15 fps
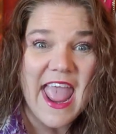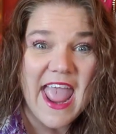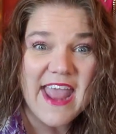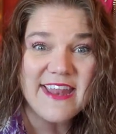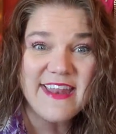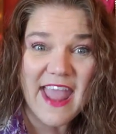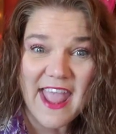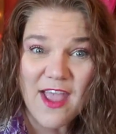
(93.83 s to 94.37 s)

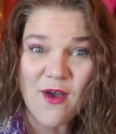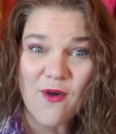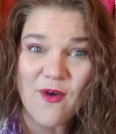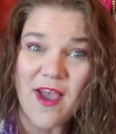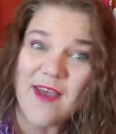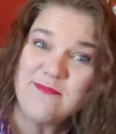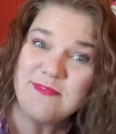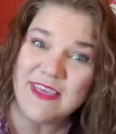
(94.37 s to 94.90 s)
And
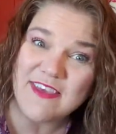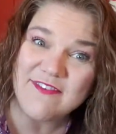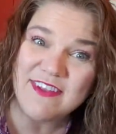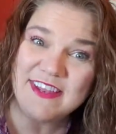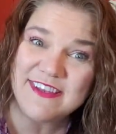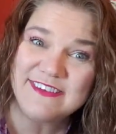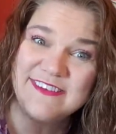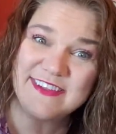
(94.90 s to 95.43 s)
now I'm
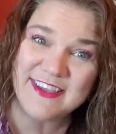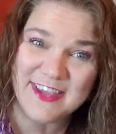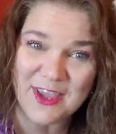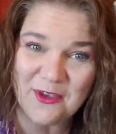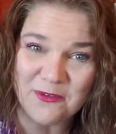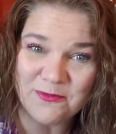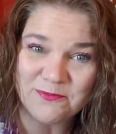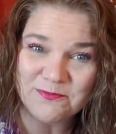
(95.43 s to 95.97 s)
giving it to
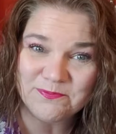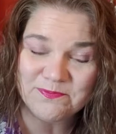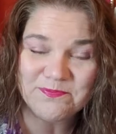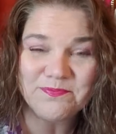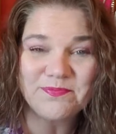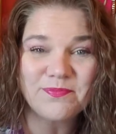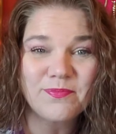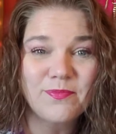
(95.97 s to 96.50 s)
you.
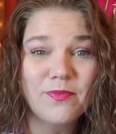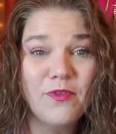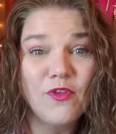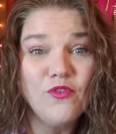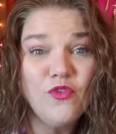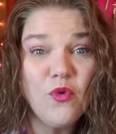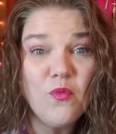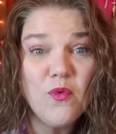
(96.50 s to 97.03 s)

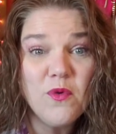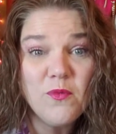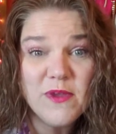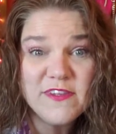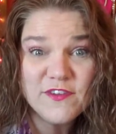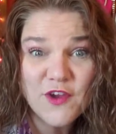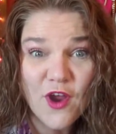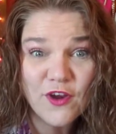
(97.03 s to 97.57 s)
So when
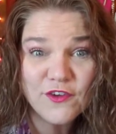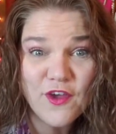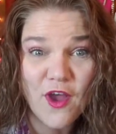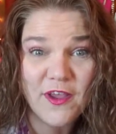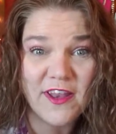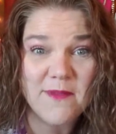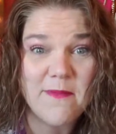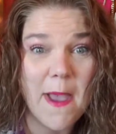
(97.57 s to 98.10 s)
we start
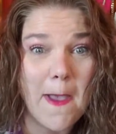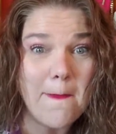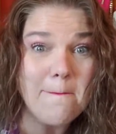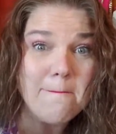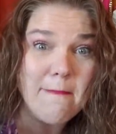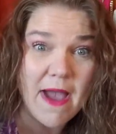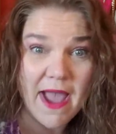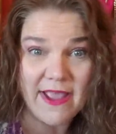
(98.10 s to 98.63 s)
talking about
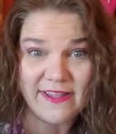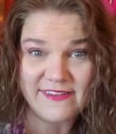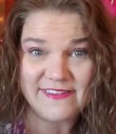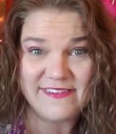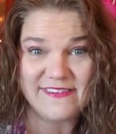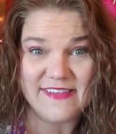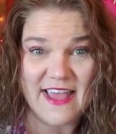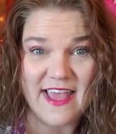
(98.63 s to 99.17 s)

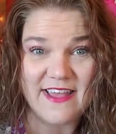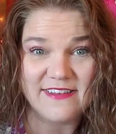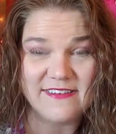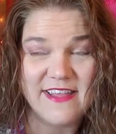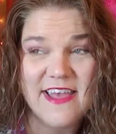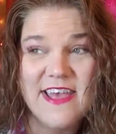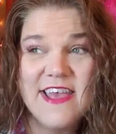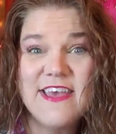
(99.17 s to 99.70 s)

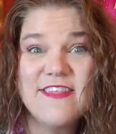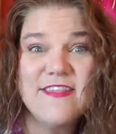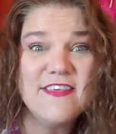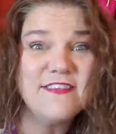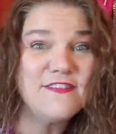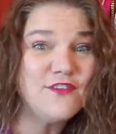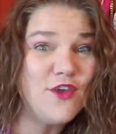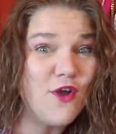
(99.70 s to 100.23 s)
mindset,
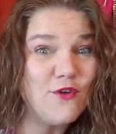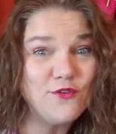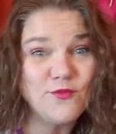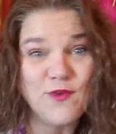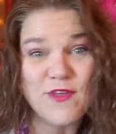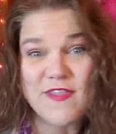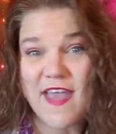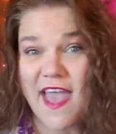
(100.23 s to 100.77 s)
this
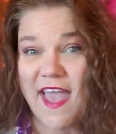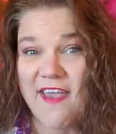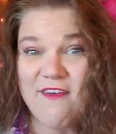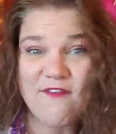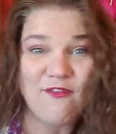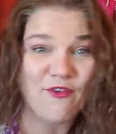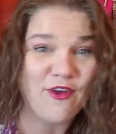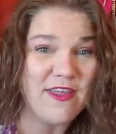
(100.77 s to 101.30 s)
goes with
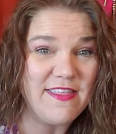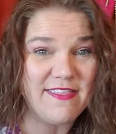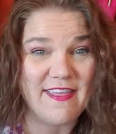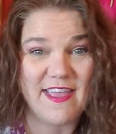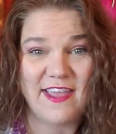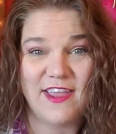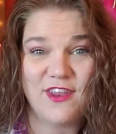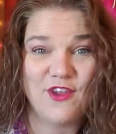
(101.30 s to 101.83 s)

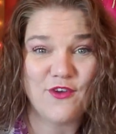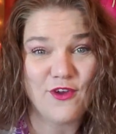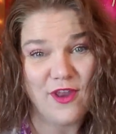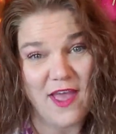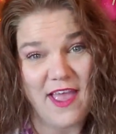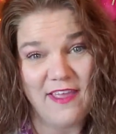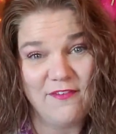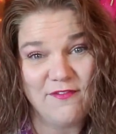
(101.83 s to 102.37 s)
everything in your
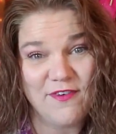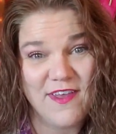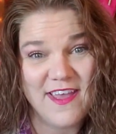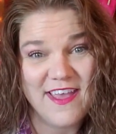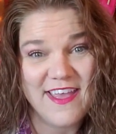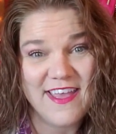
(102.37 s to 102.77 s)
life.